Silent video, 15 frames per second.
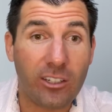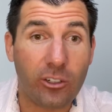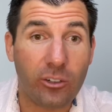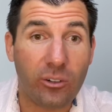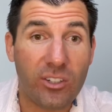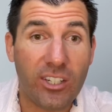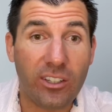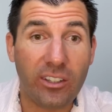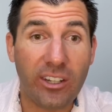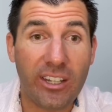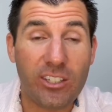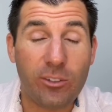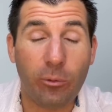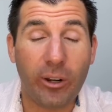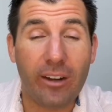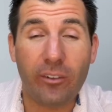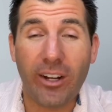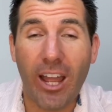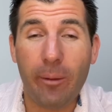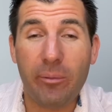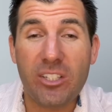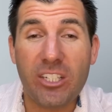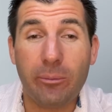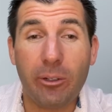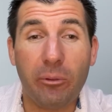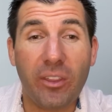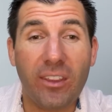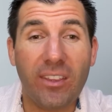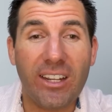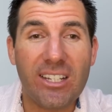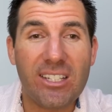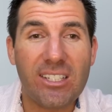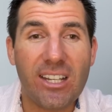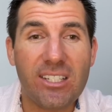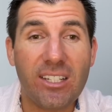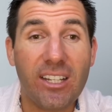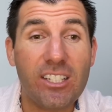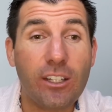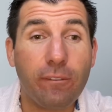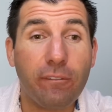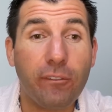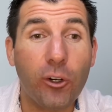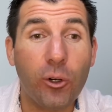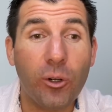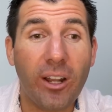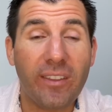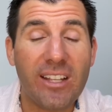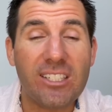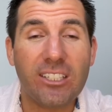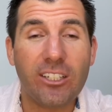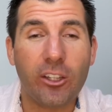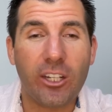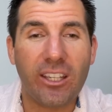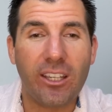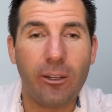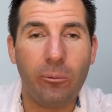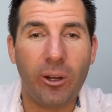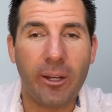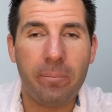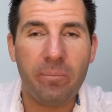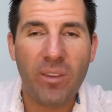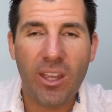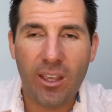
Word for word: your utilities, whatever it happens to be within the necessities, food, that's another key one.